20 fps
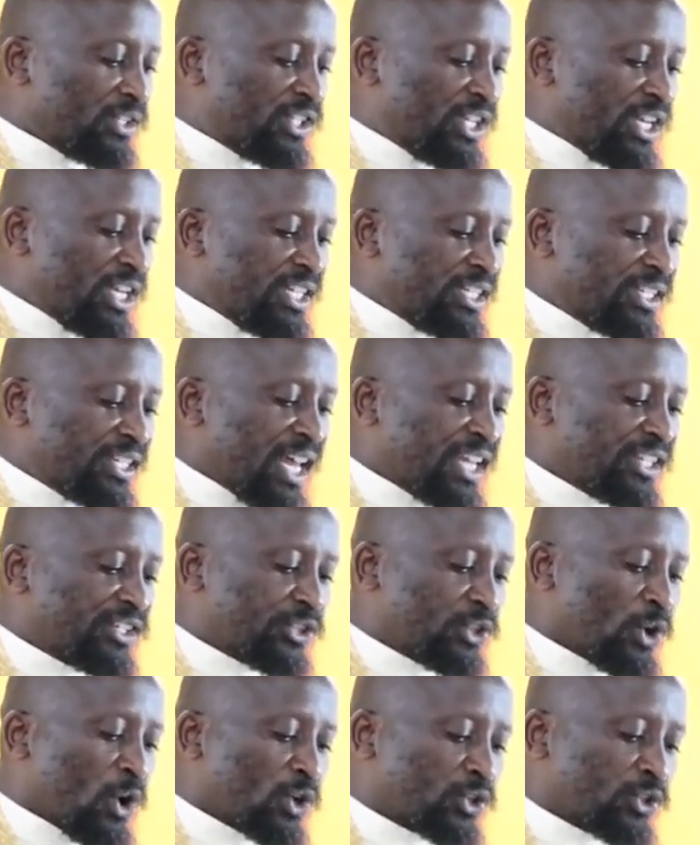Jesus
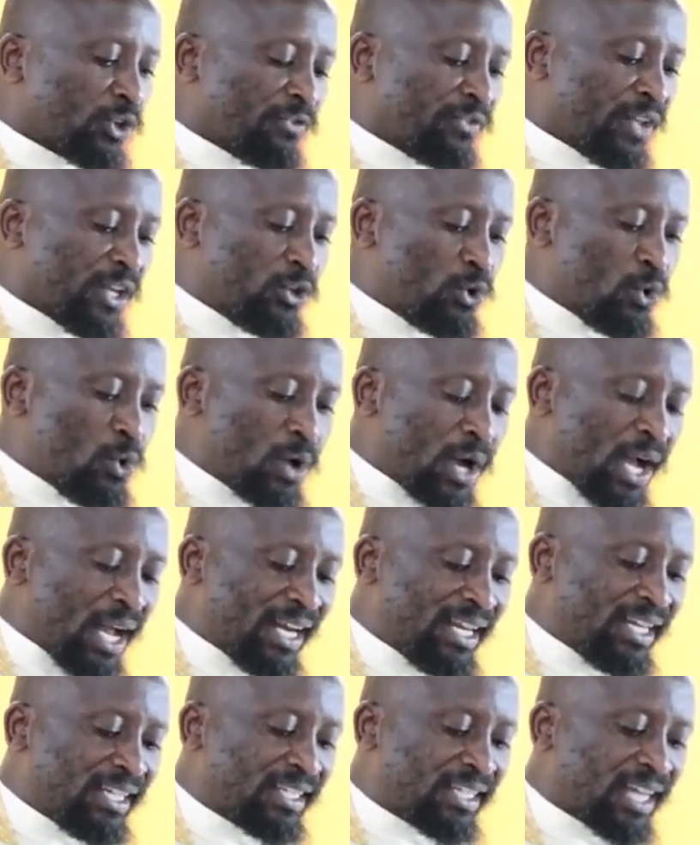talks of the
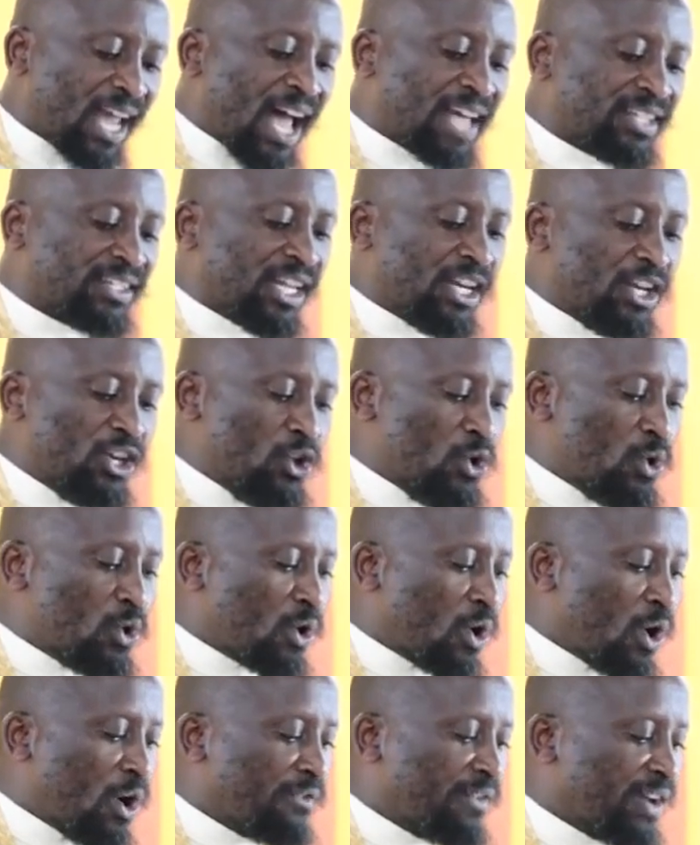Eucharist as the new
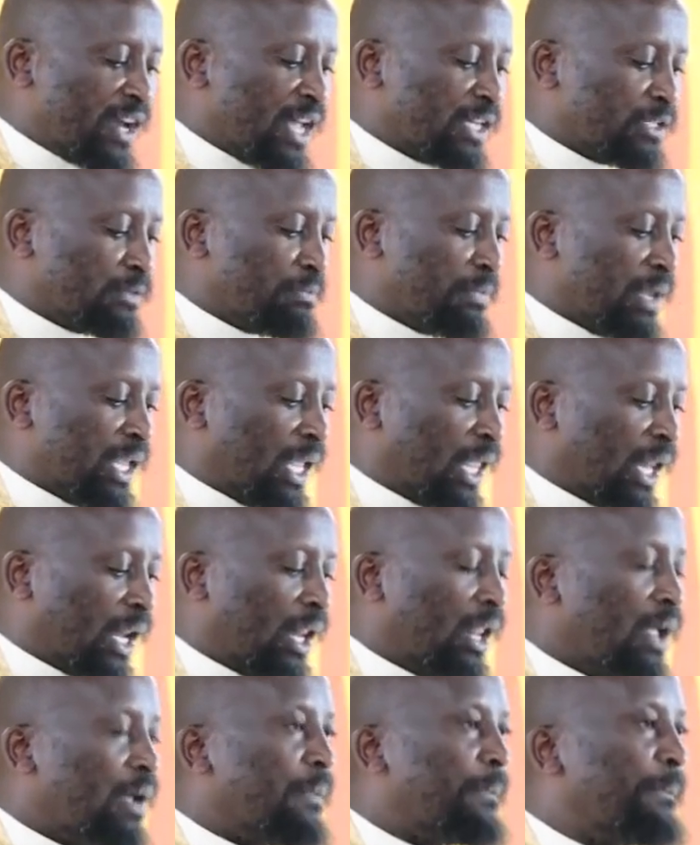covenant
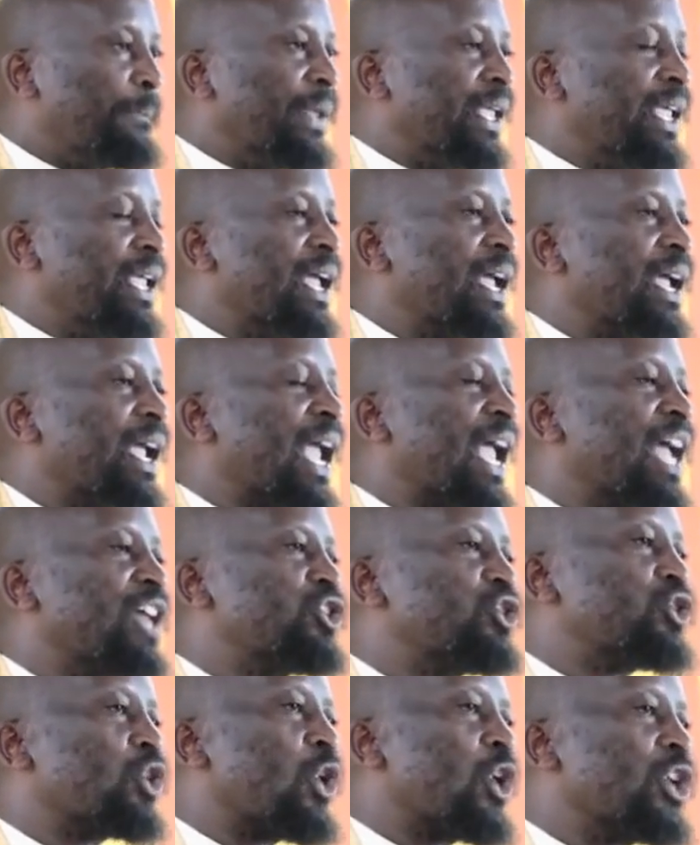meal being
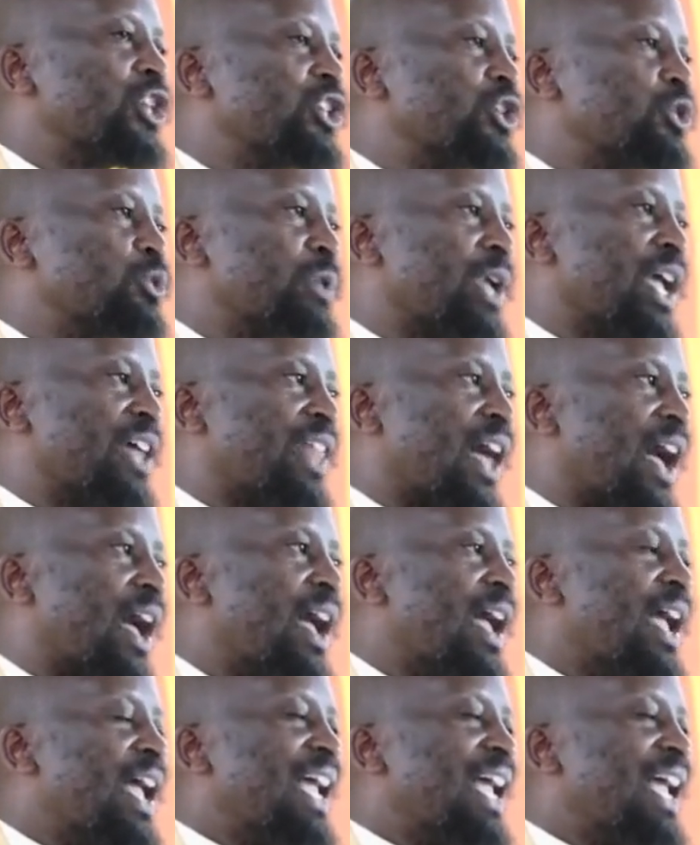enjoyed together.